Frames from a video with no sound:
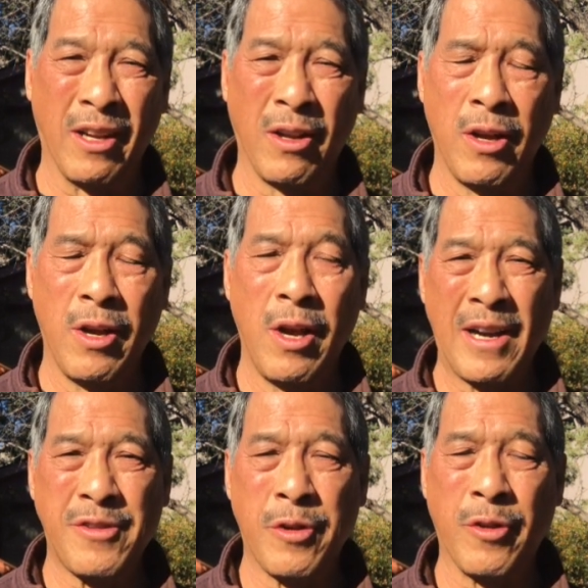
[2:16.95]
It
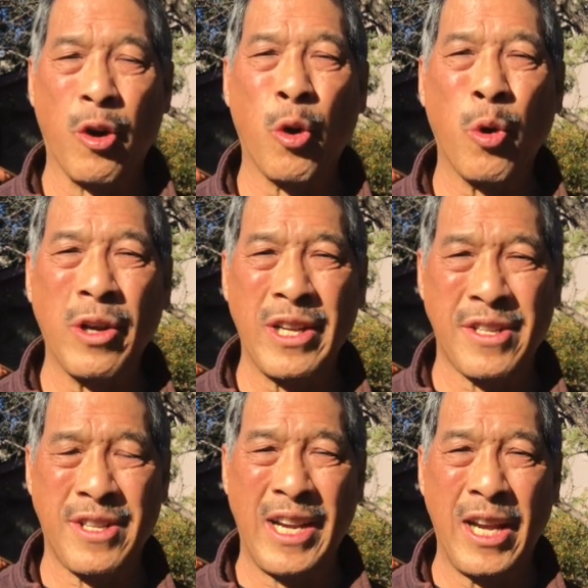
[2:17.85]
applies to the earliest
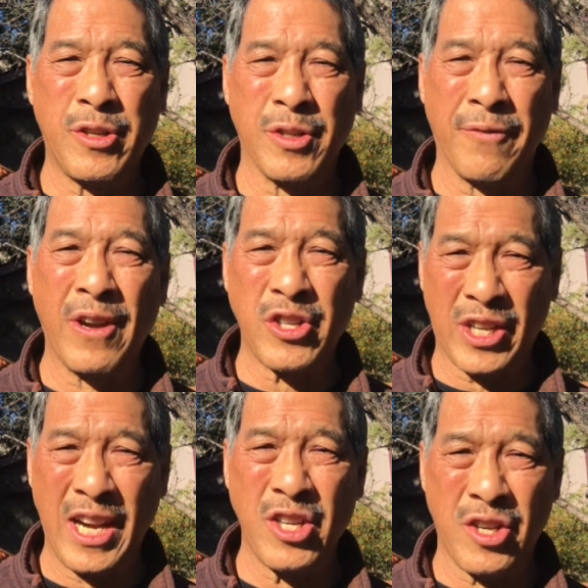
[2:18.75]
stages of
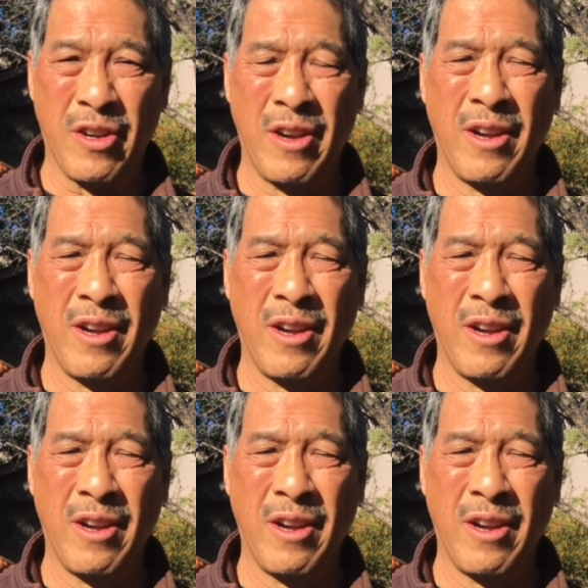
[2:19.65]
education,